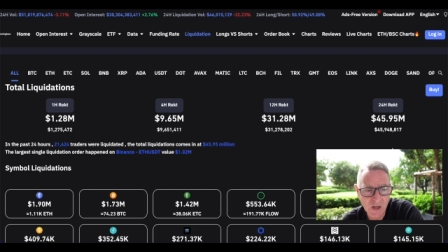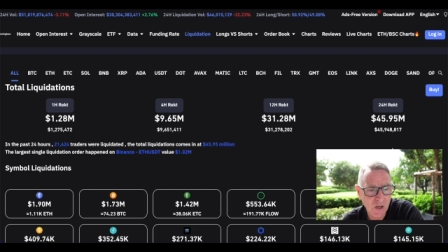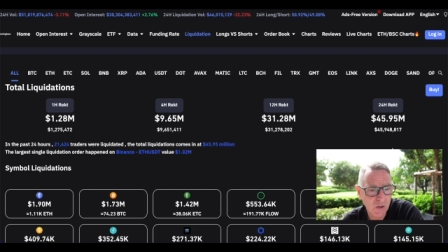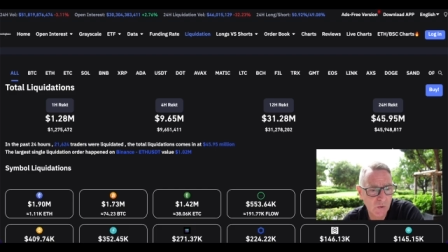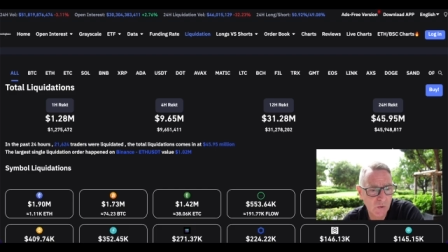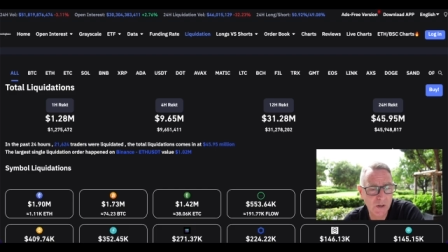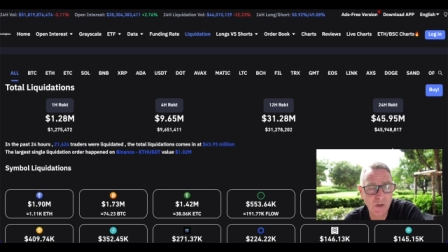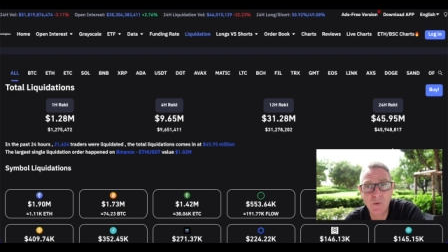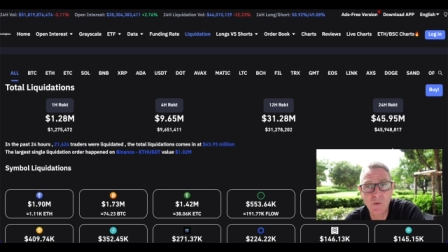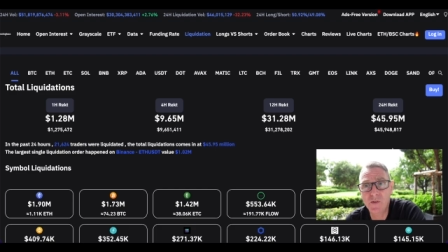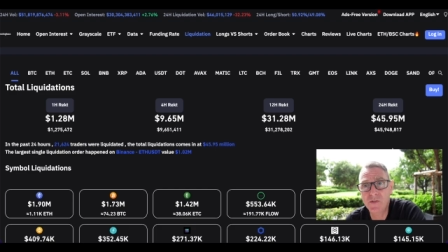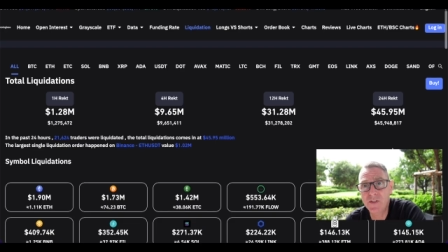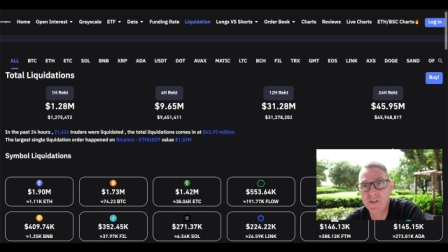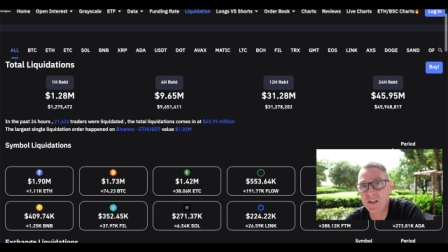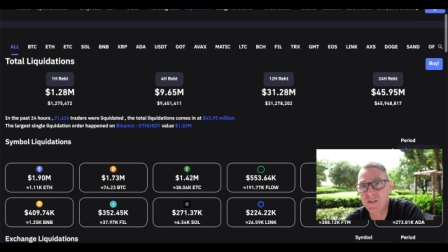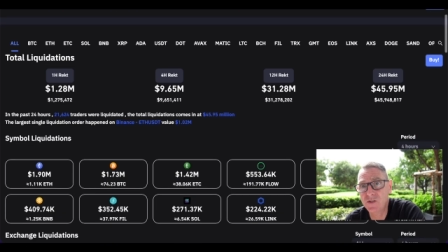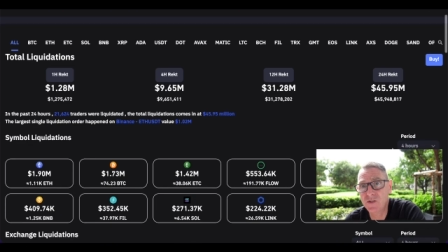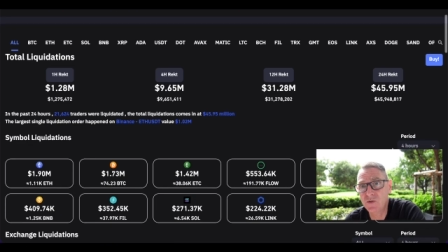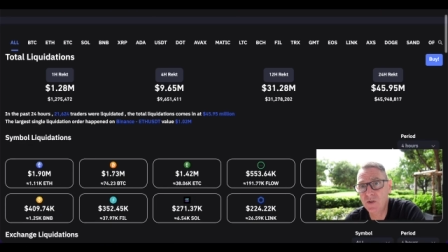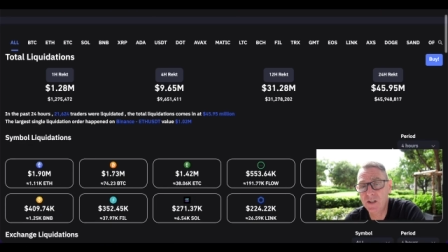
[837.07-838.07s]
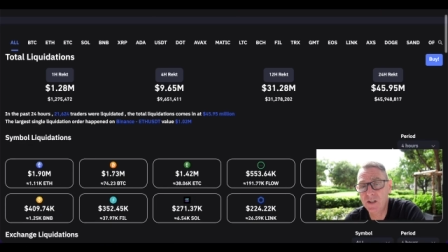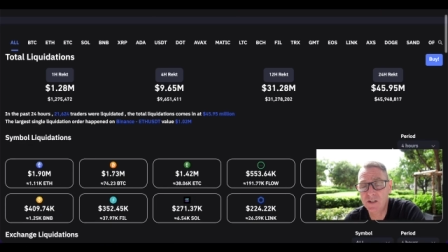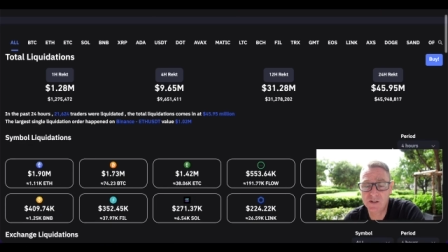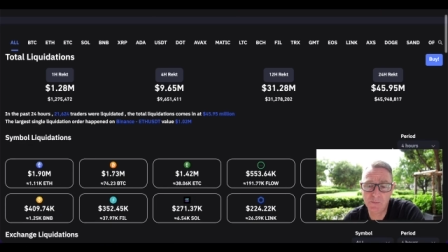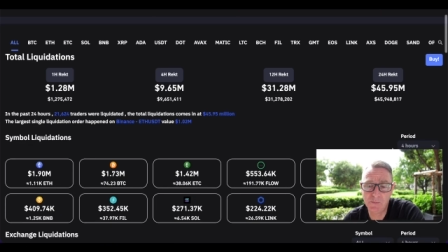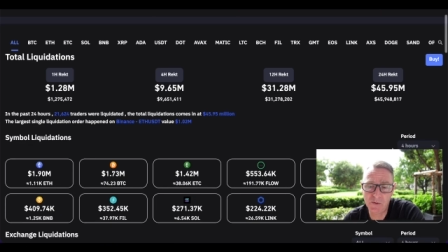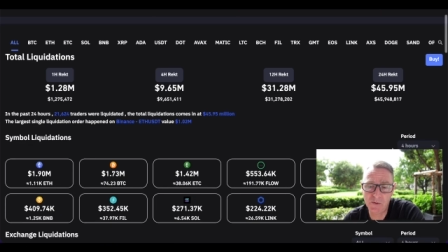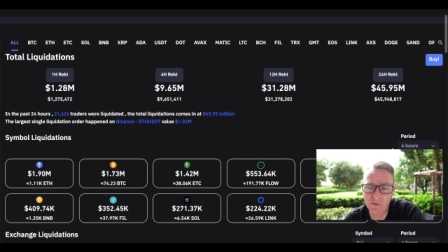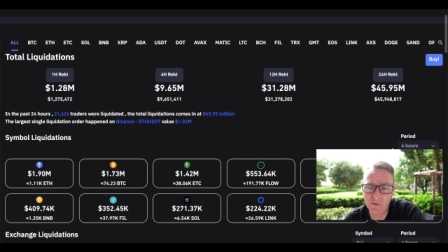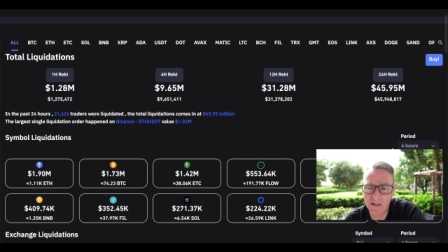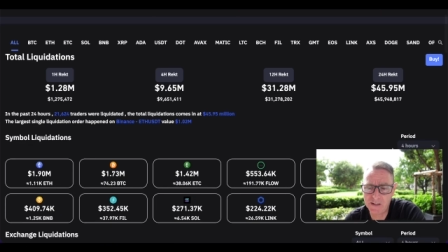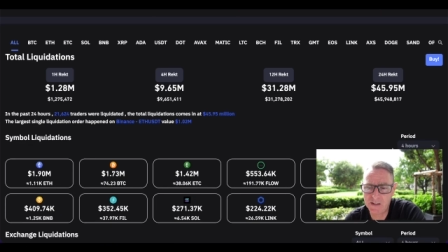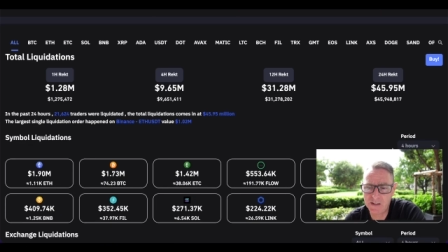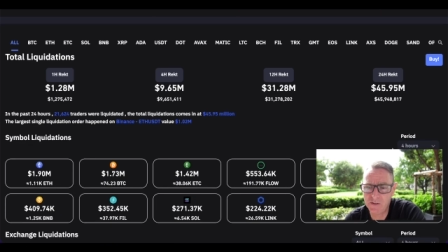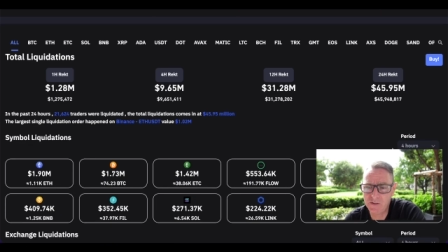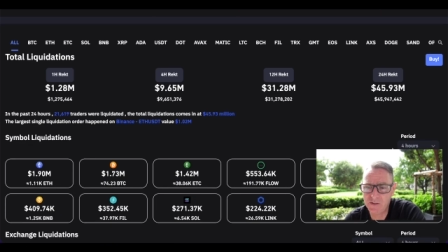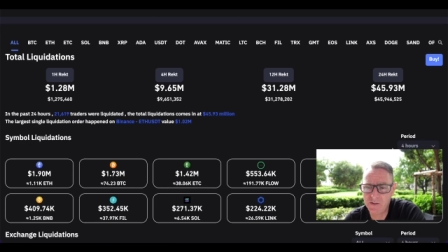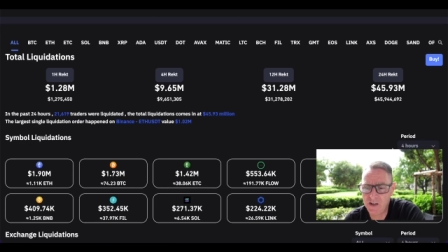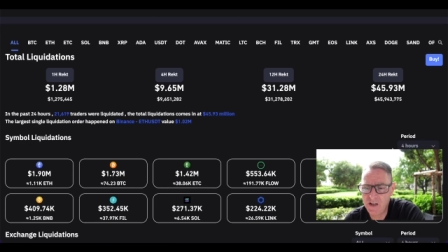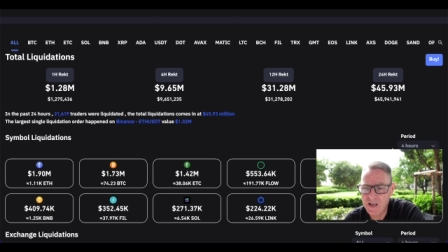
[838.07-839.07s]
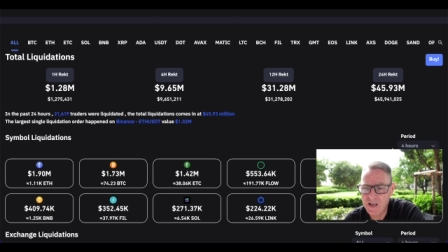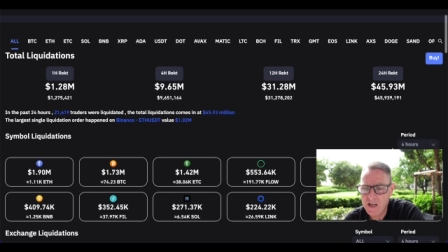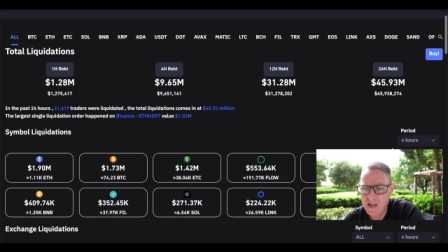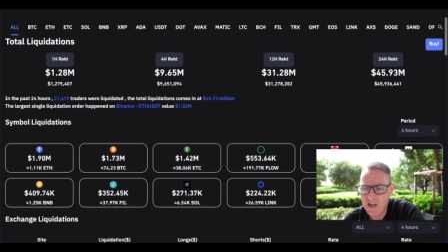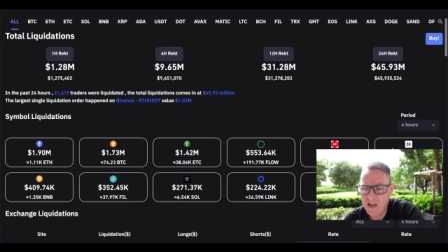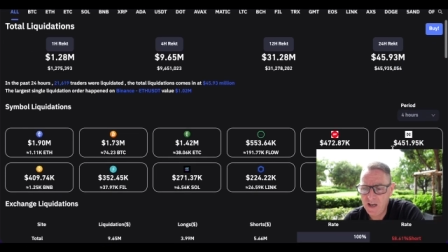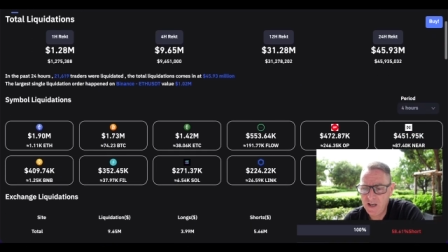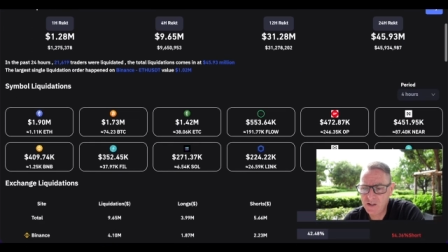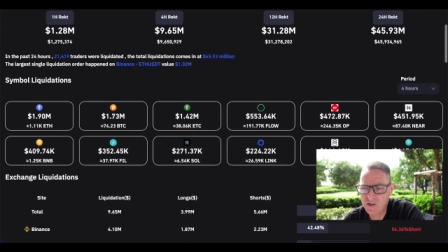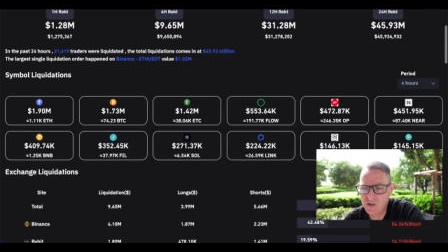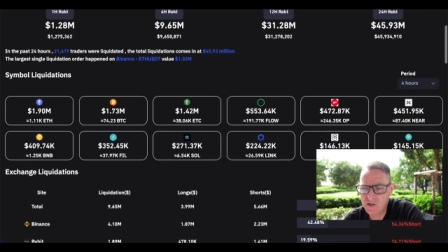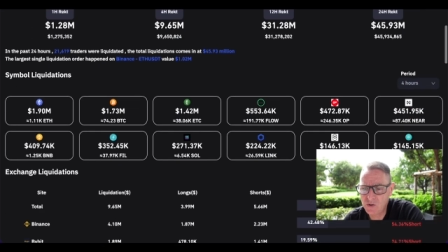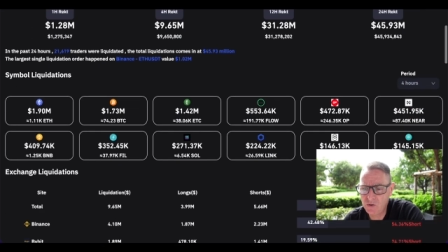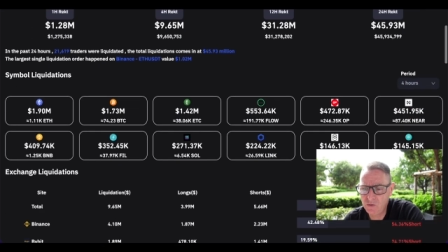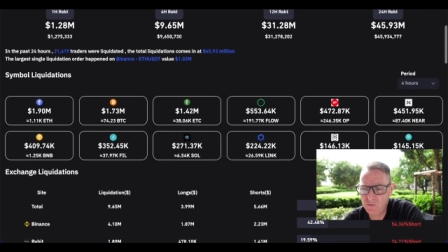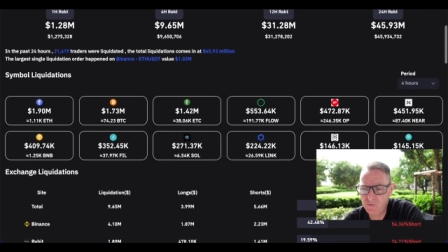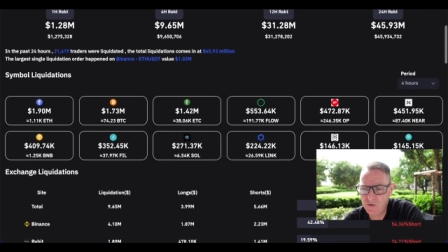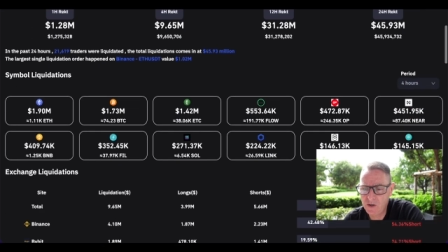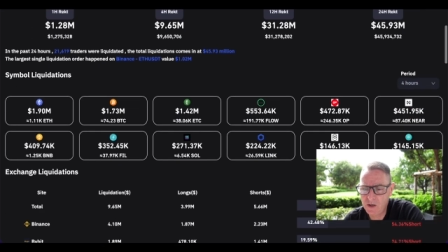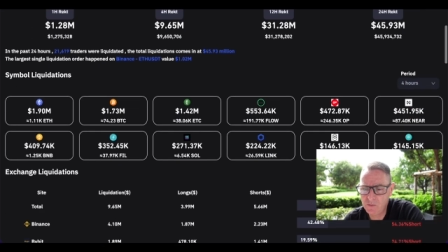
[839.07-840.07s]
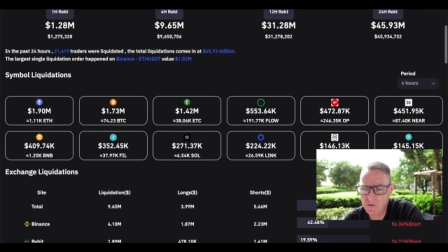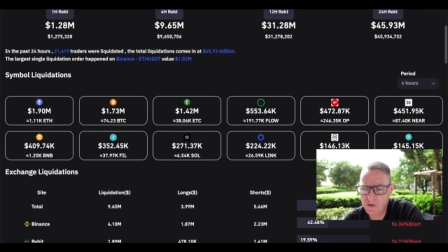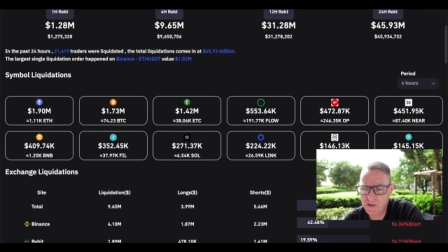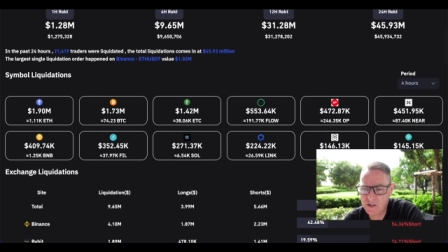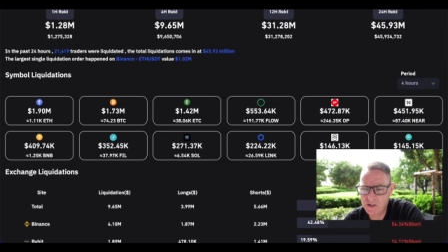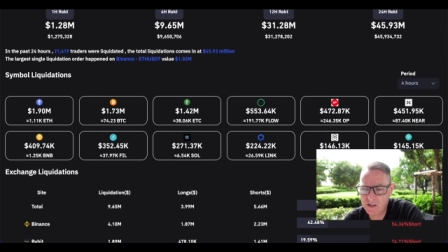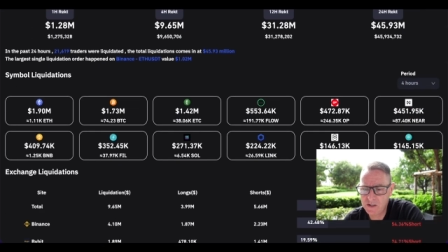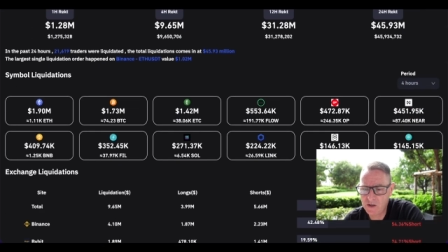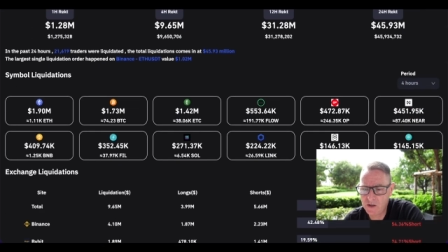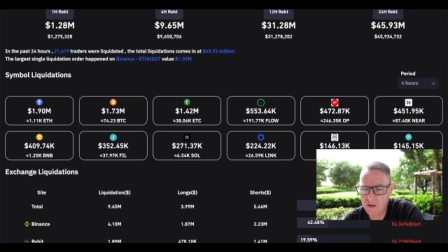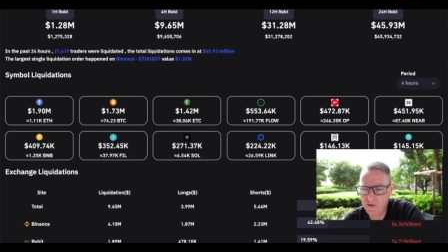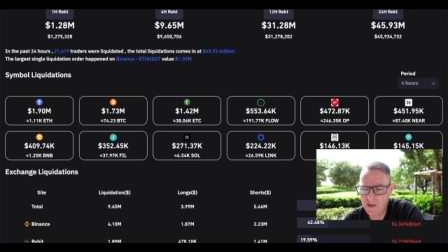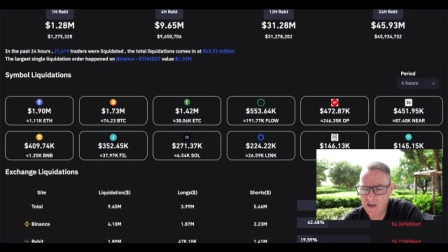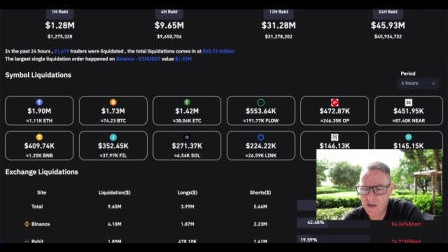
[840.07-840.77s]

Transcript: 21,000 traders have been wrecked out there. And so far, we're seeing on